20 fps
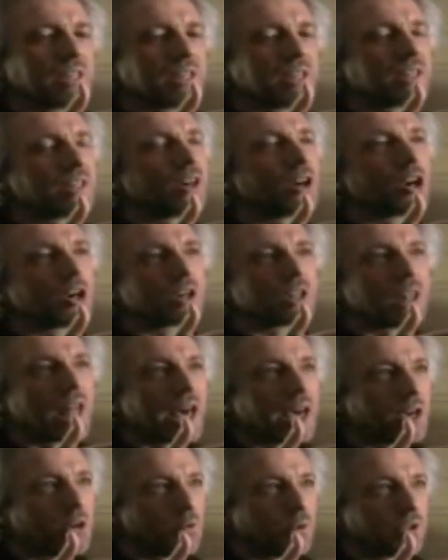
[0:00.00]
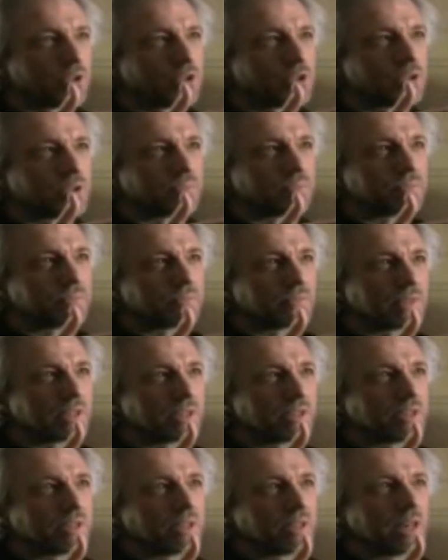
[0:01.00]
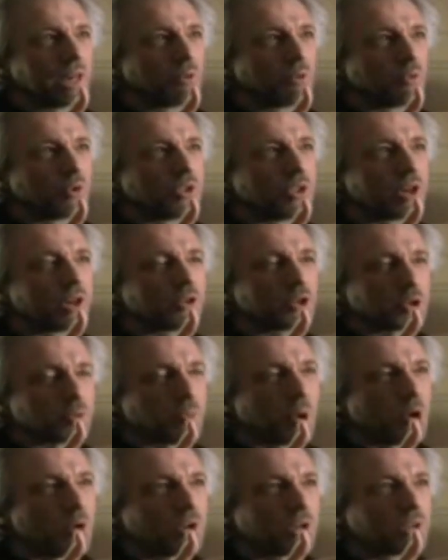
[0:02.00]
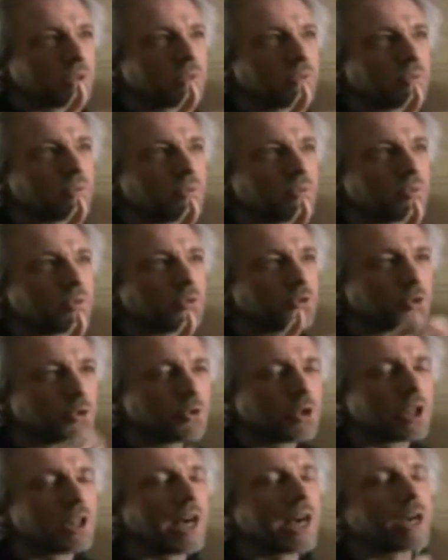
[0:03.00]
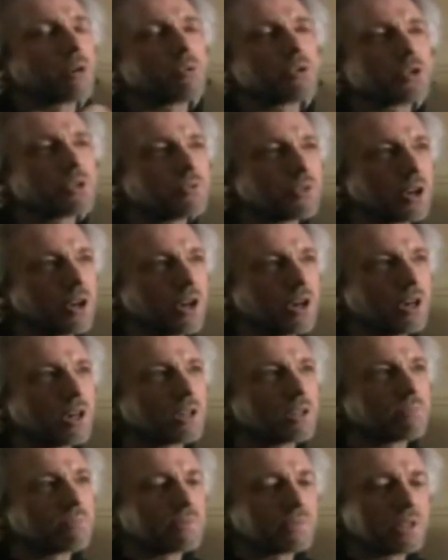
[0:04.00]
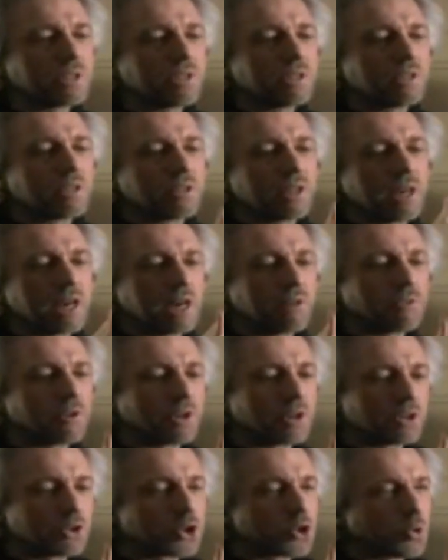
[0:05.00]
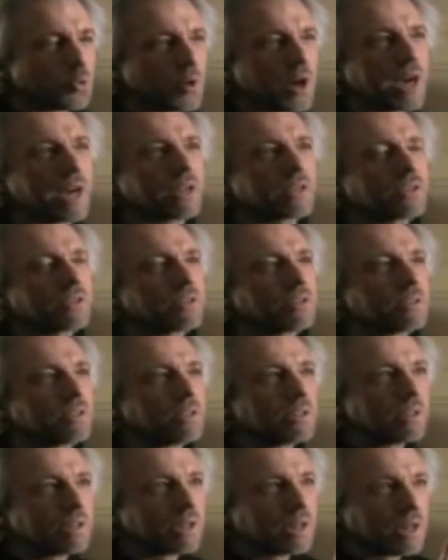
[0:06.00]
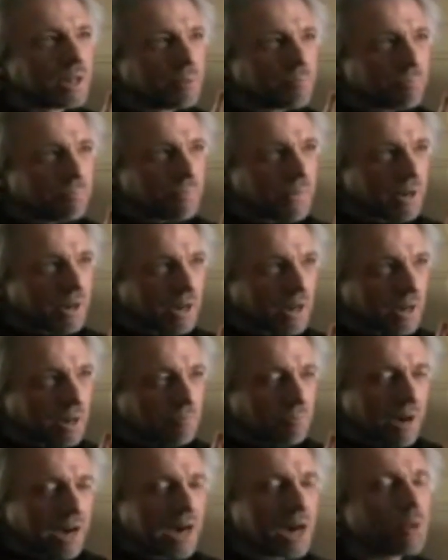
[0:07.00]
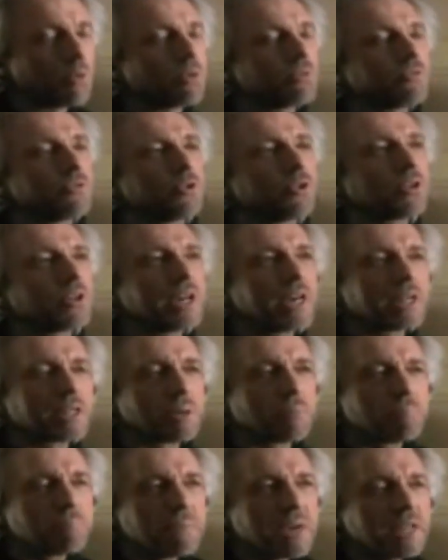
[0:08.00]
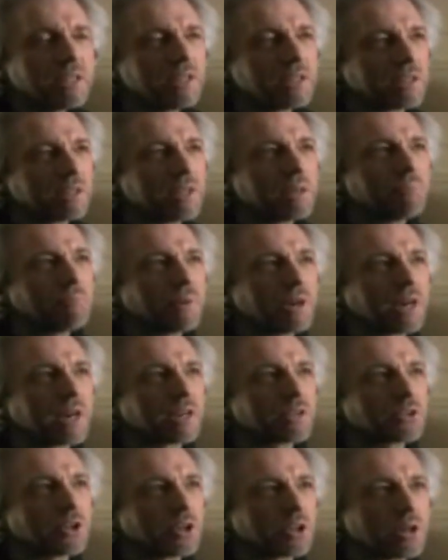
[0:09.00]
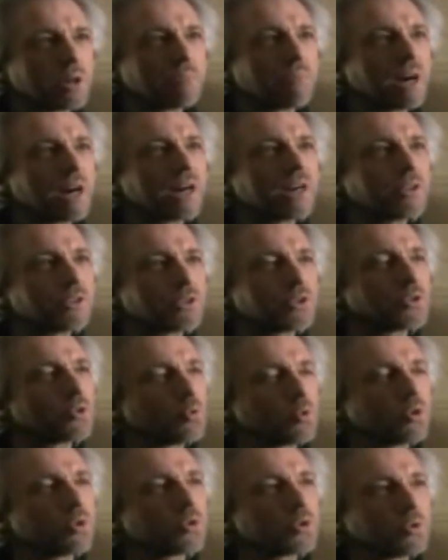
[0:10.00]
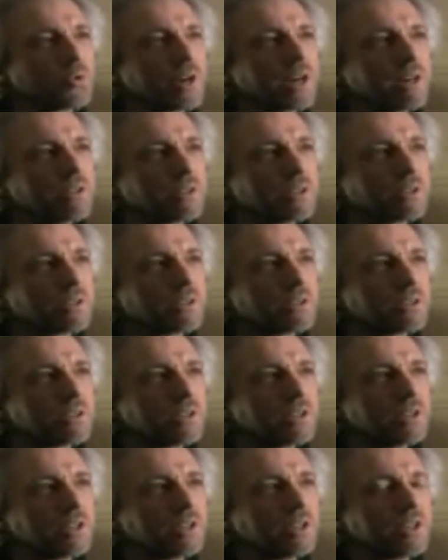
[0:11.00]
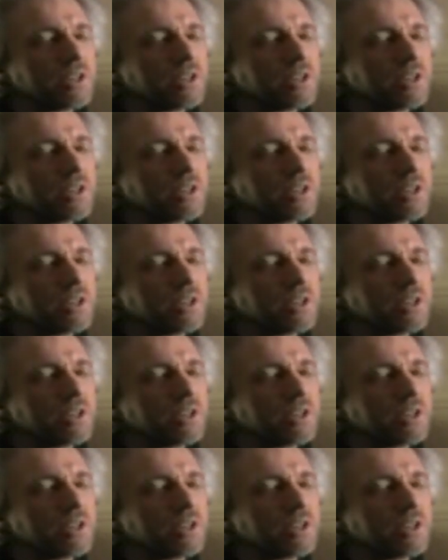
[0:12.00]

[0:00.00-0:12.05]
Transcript: our language. And when they're spoken through the language of the heart, they have a direct, powerful, and immediate impact on our bodies and the world around us.